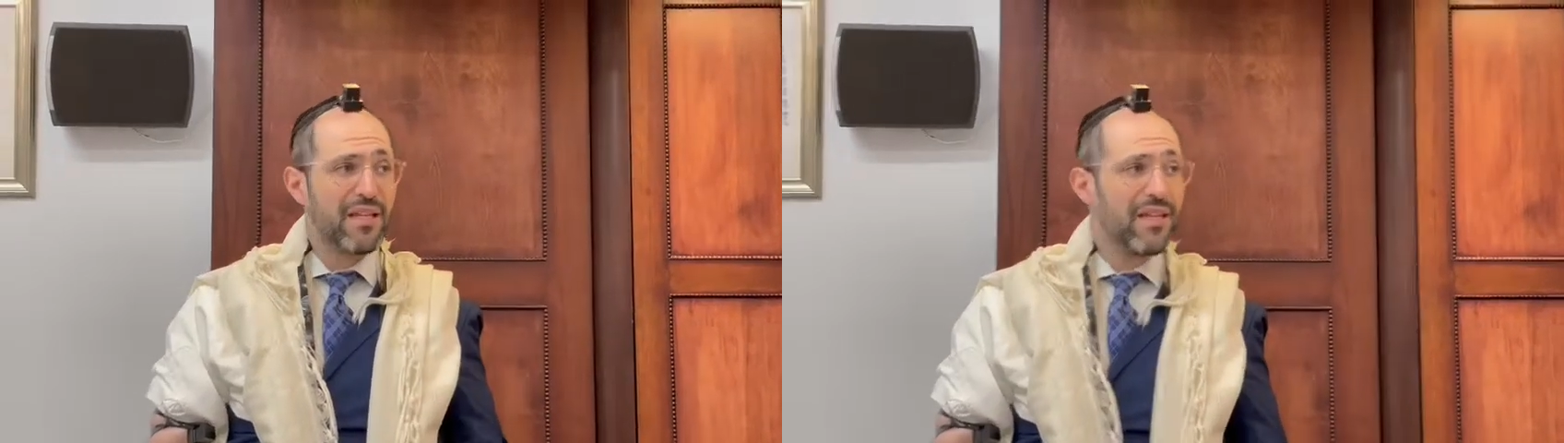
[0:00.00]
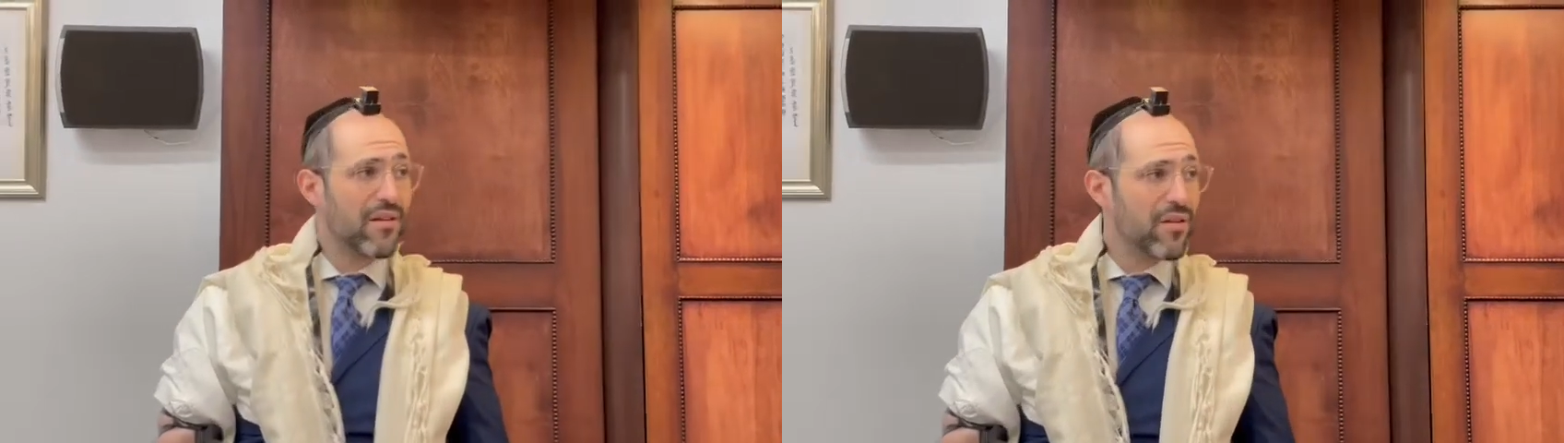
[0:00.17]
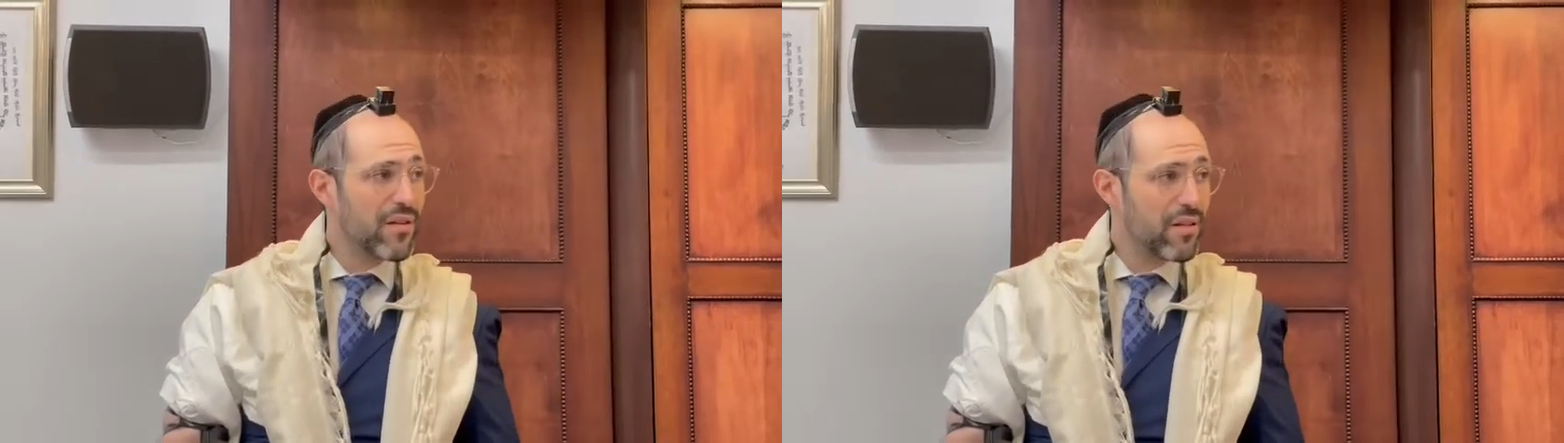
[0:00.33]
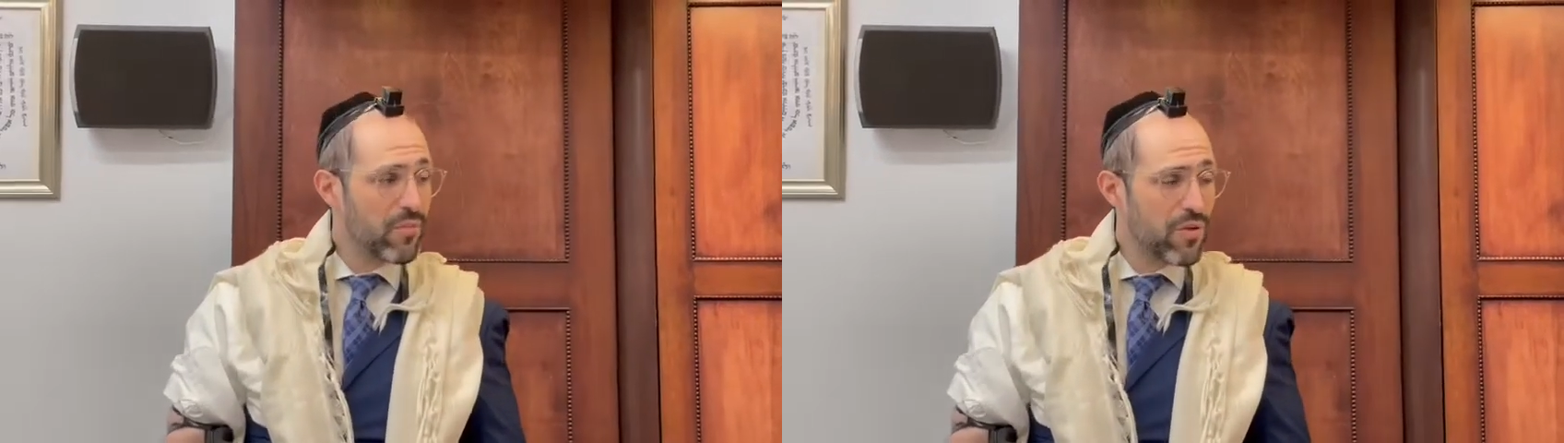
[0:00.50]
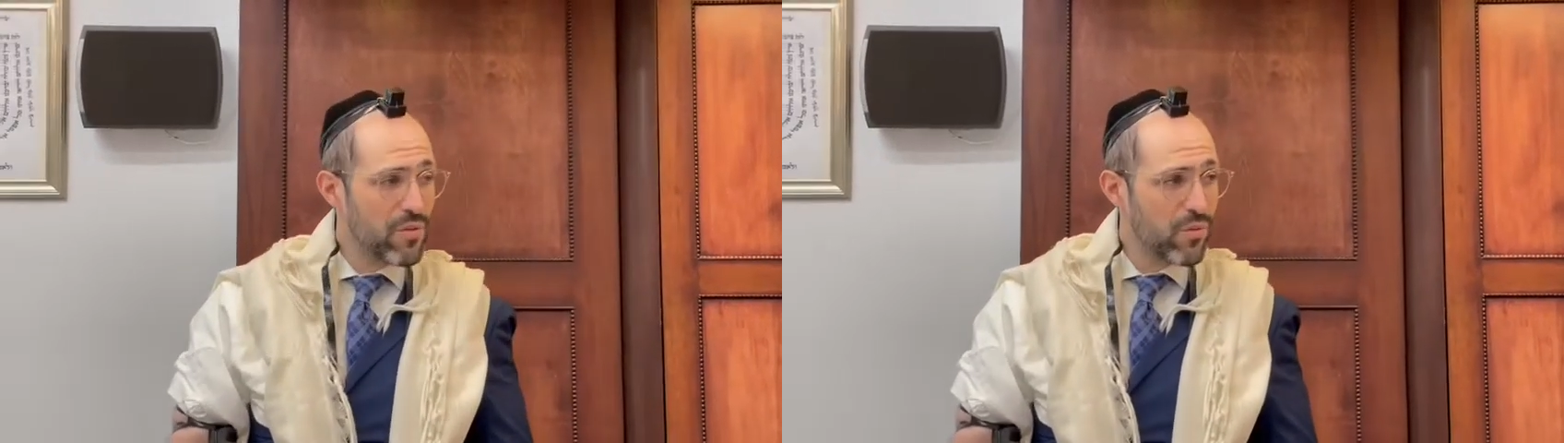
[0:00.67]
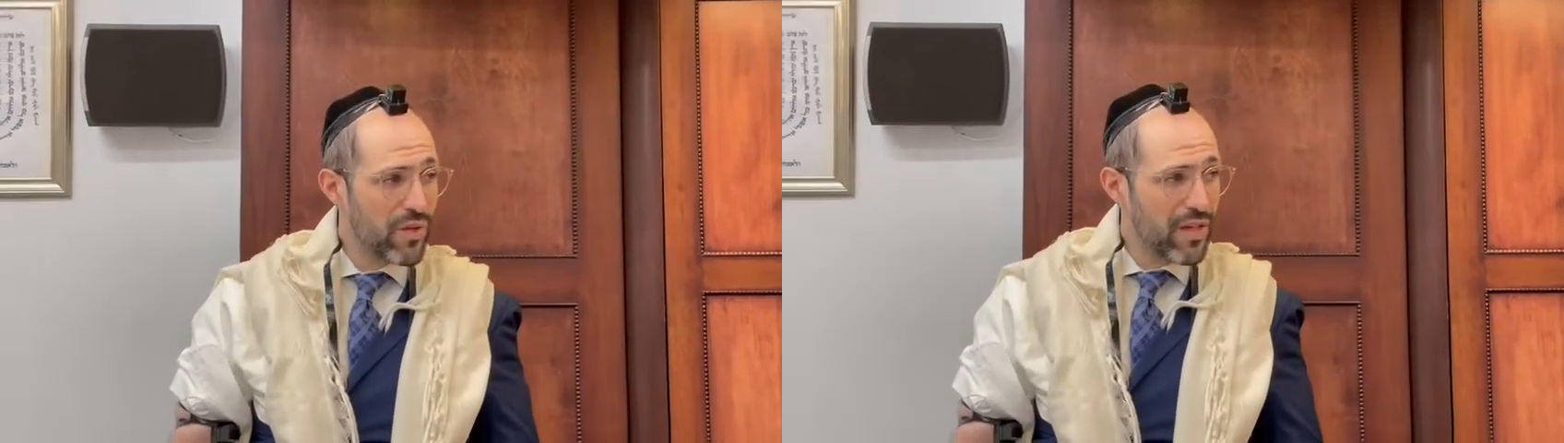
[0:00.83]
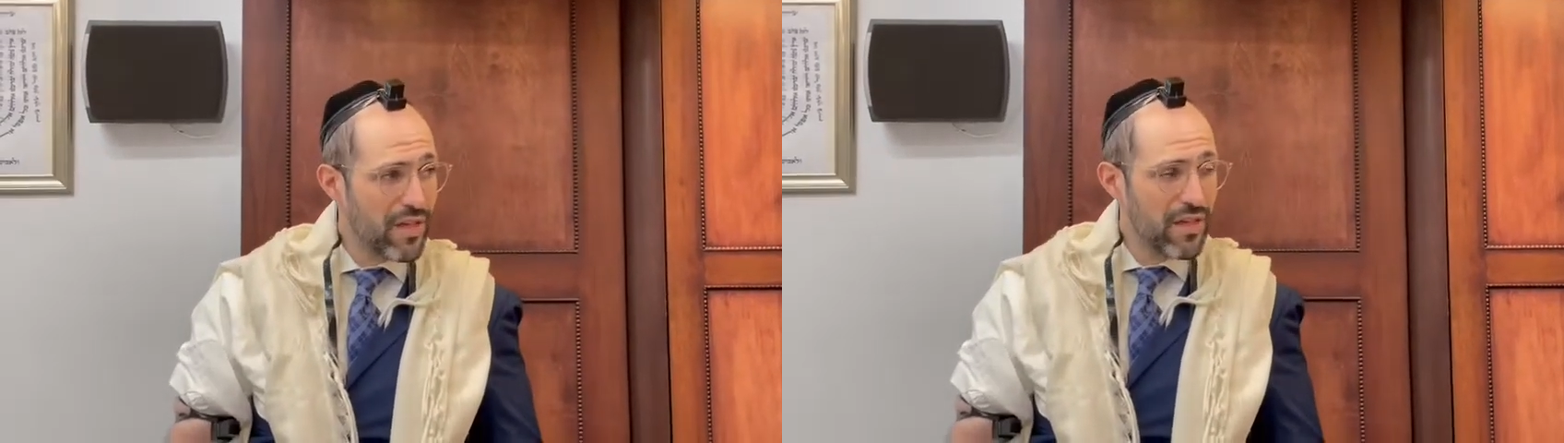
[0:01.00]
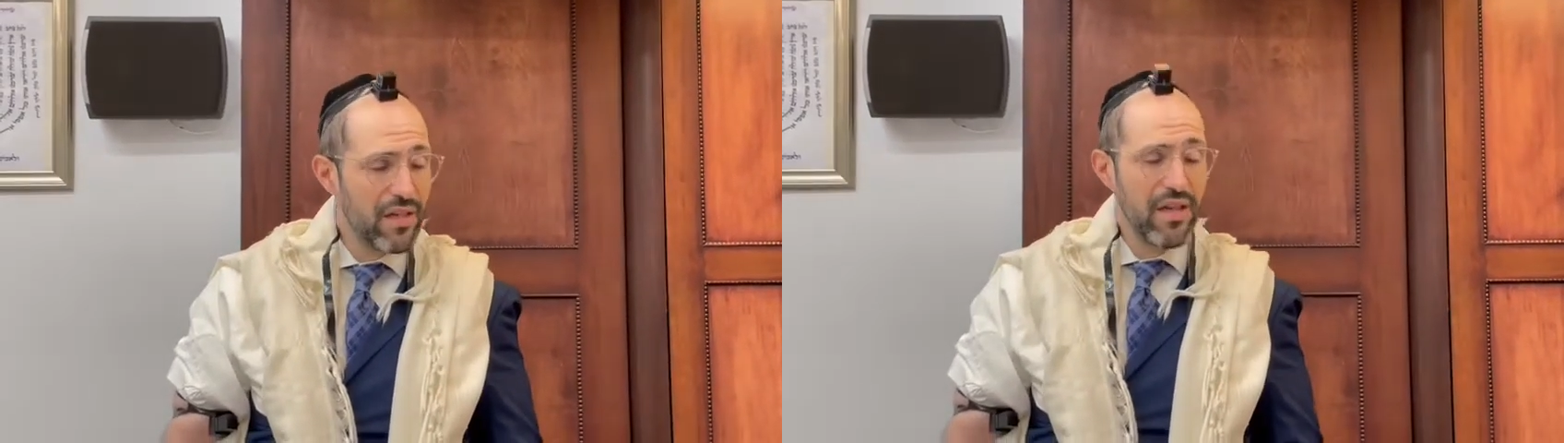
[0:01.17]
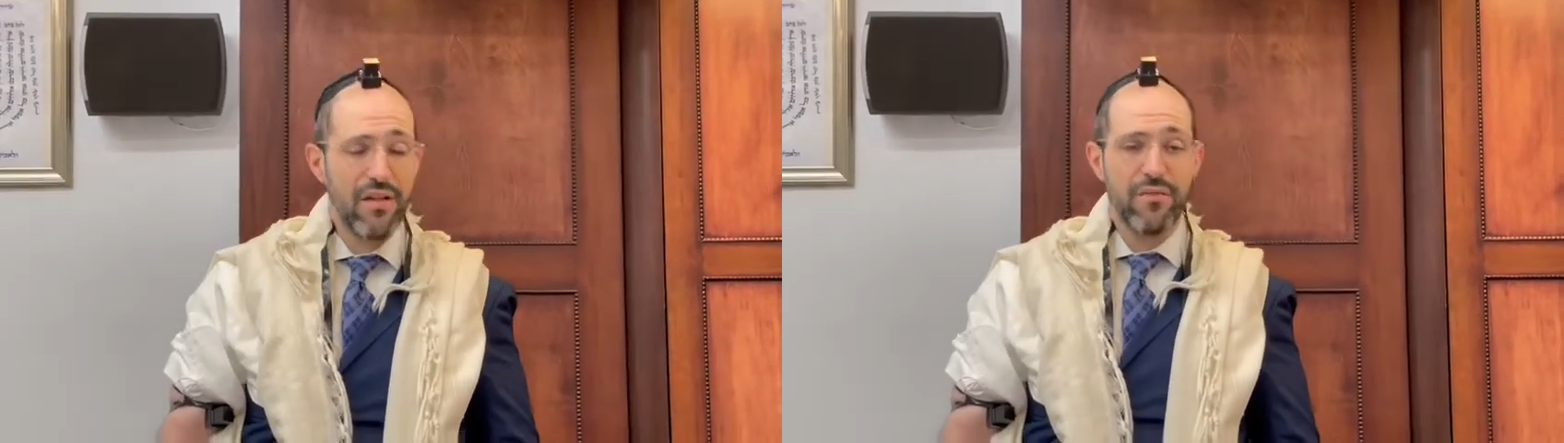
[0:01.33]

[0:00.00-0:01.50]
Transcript: dairy that a person would eat